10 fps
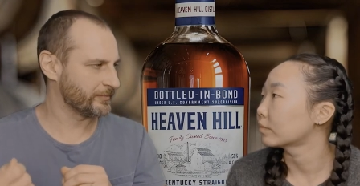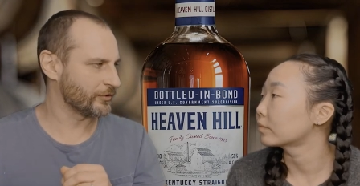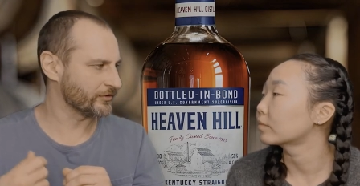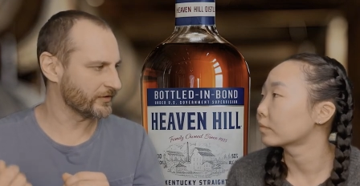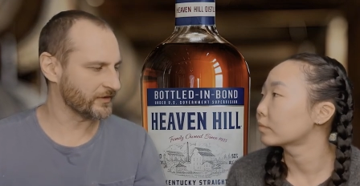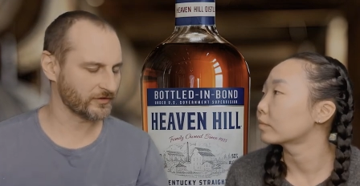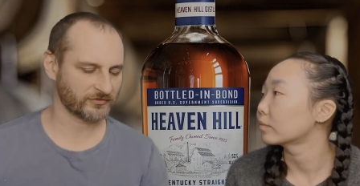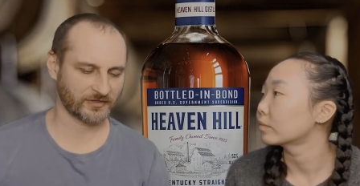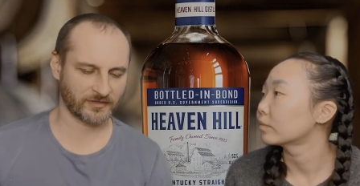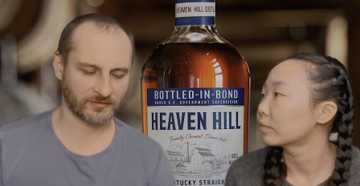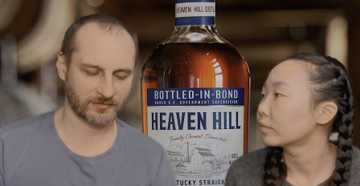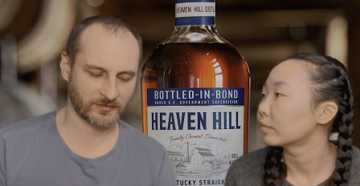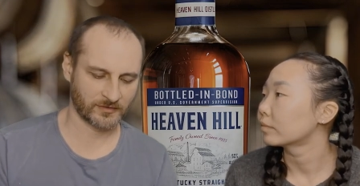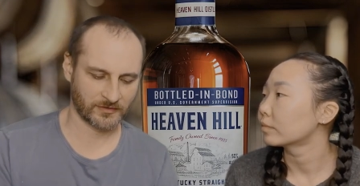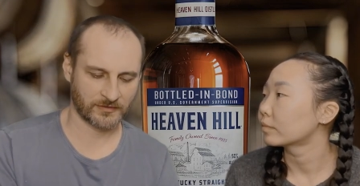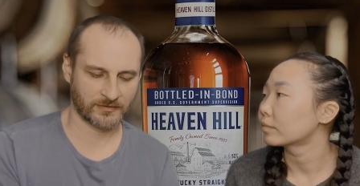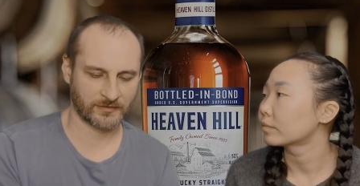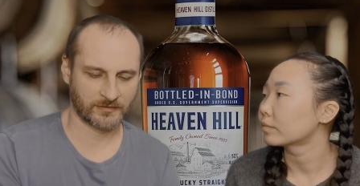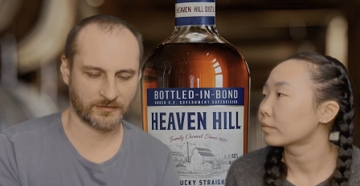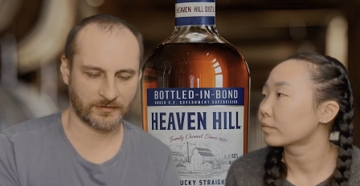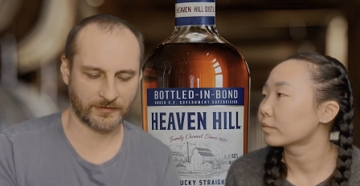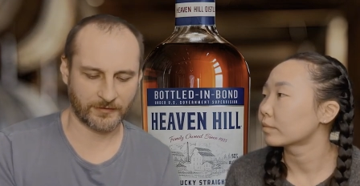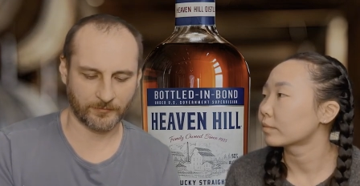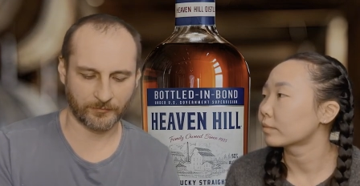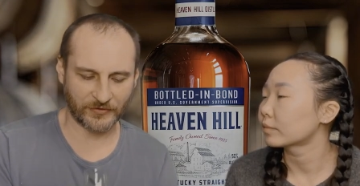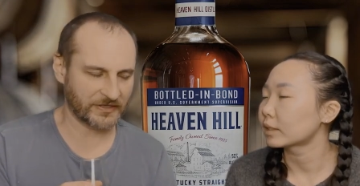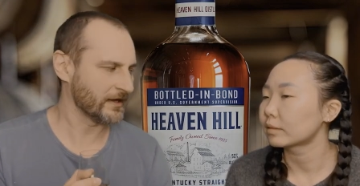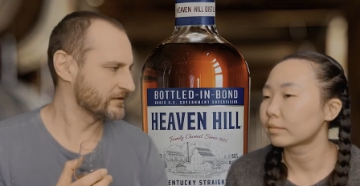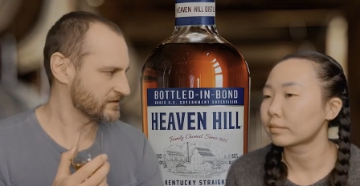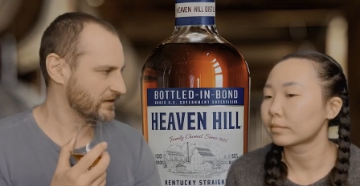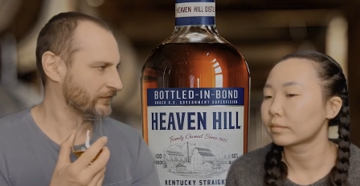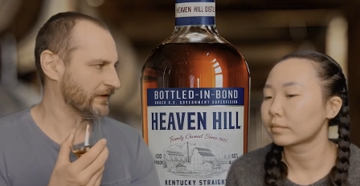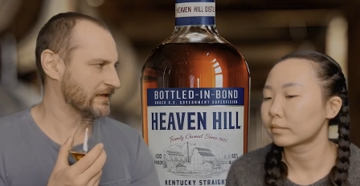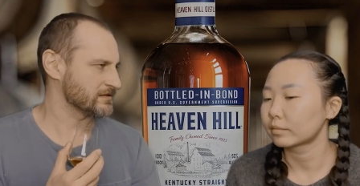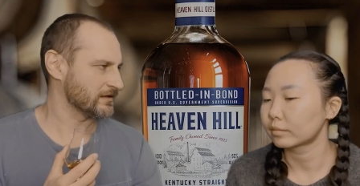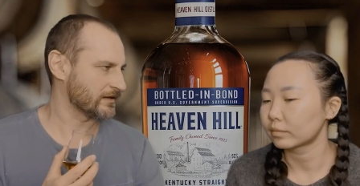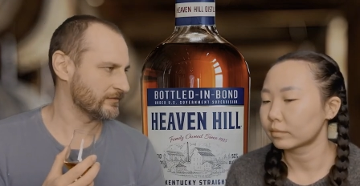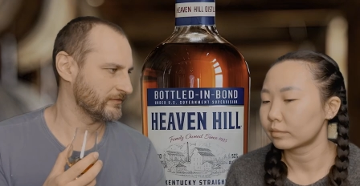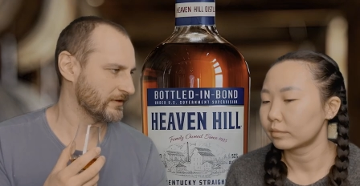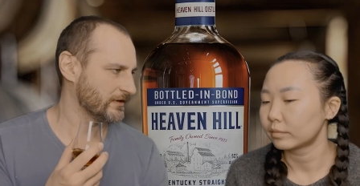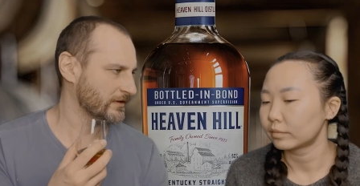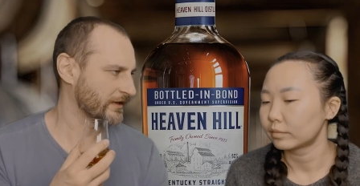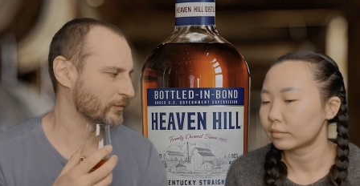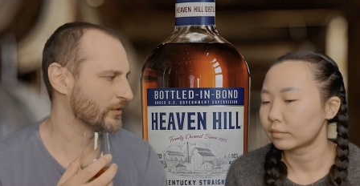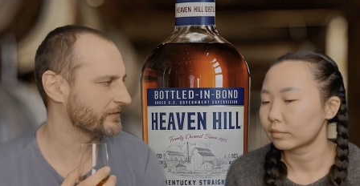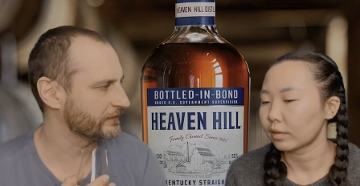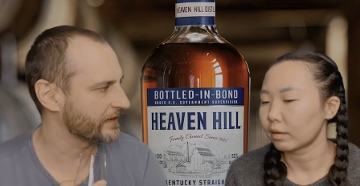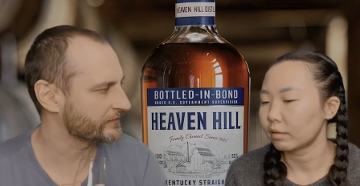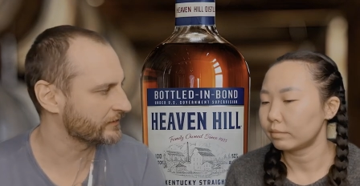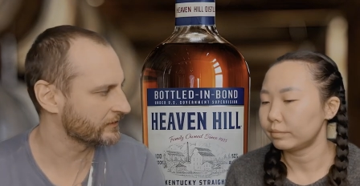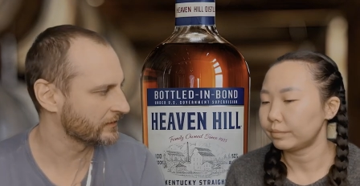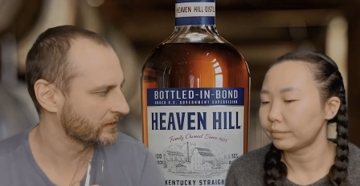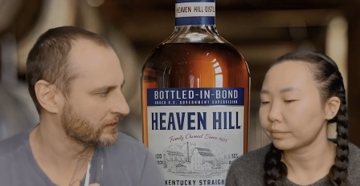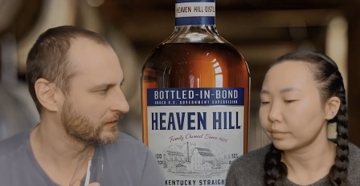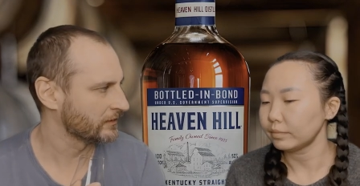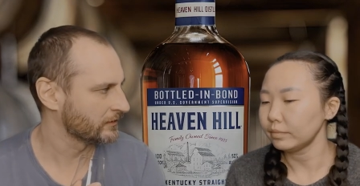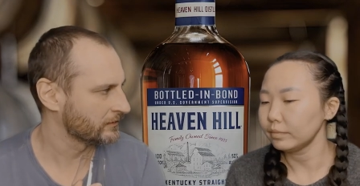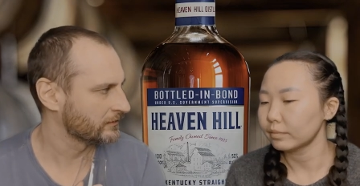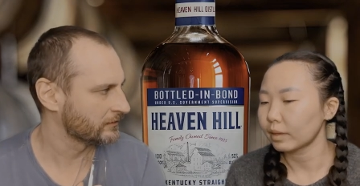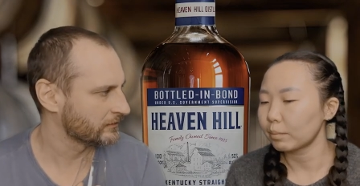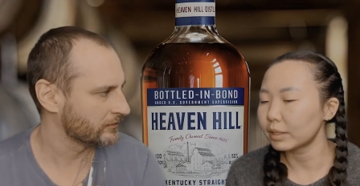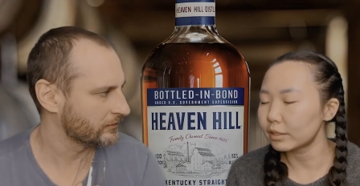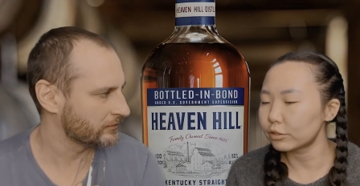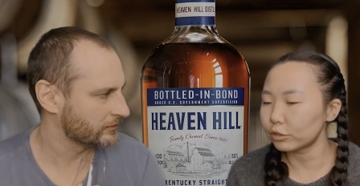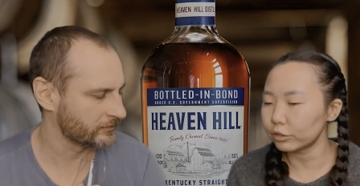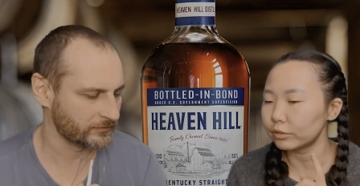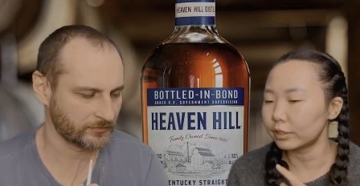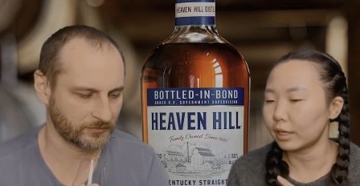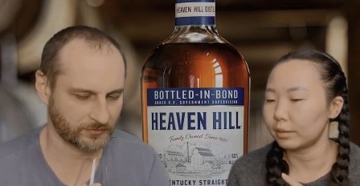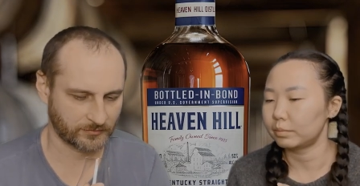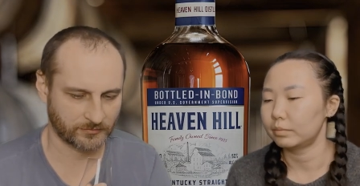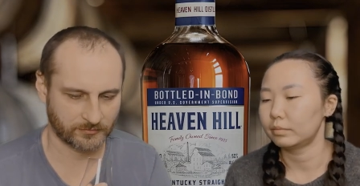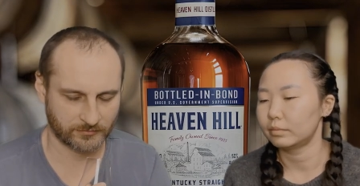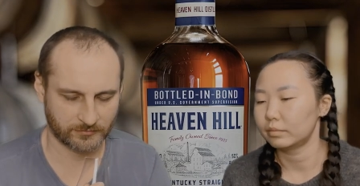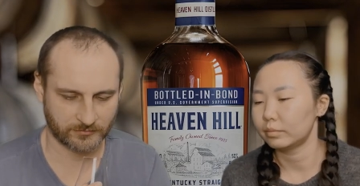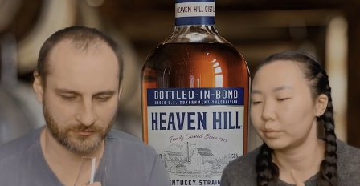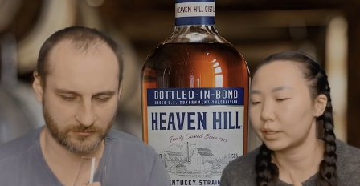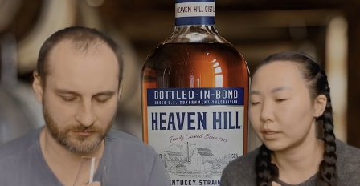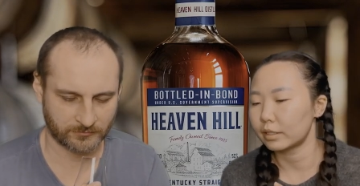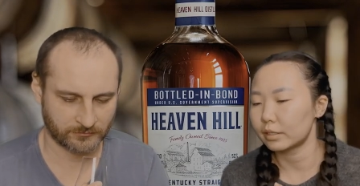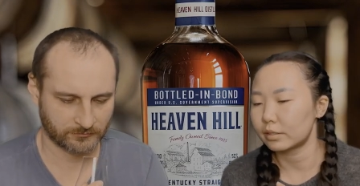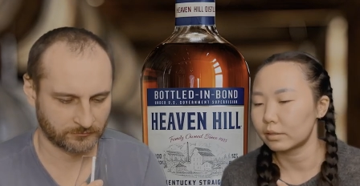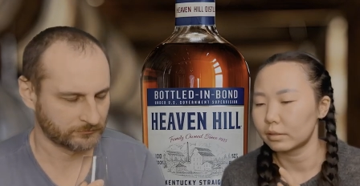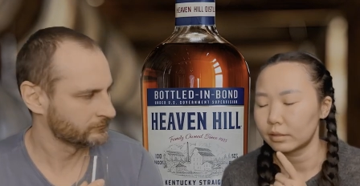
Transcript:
Speaker 1: burnt on the inside. Um, but yeah, this definitely has a lot of uh, like woody flavor.
Speaker 2: But a certain type, because